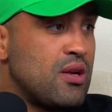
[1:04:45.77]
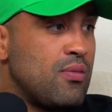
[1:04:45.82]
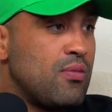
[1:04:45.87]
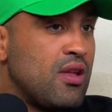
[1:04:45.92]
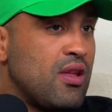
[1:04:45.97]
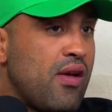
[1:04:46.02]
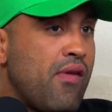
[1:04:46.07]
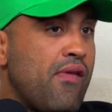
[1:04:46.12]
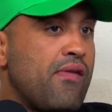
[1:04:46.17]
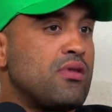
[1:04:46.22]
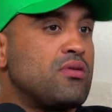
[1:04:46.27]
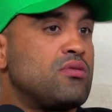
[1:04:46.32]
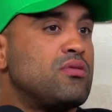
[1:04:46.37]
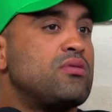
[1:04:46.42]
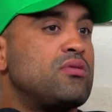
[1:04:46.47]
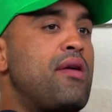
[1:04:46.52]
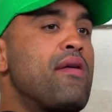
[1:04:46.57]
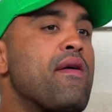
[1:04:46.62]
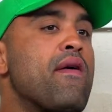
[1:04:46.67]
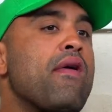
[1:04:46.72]
judo
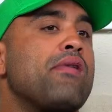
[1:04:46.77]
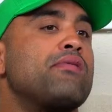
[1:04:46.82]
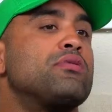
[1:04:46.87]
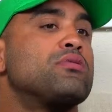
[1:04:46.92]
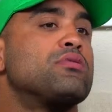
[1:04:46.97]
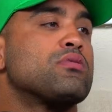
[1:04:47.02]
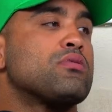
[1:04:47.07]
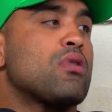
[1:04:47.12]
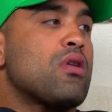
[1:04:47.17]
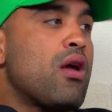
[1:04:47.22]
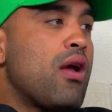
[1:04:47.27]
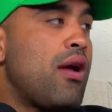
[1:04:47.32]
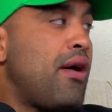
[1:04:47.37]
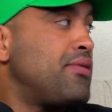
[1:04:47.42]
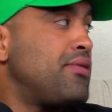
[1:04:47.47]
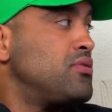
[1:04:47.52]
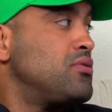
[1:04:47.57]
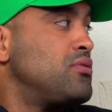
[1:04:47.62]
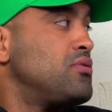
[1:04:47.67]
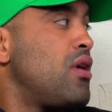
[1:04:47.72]
has, like that 4
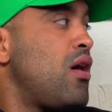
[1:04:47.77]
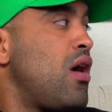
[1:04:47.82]
second rule. If you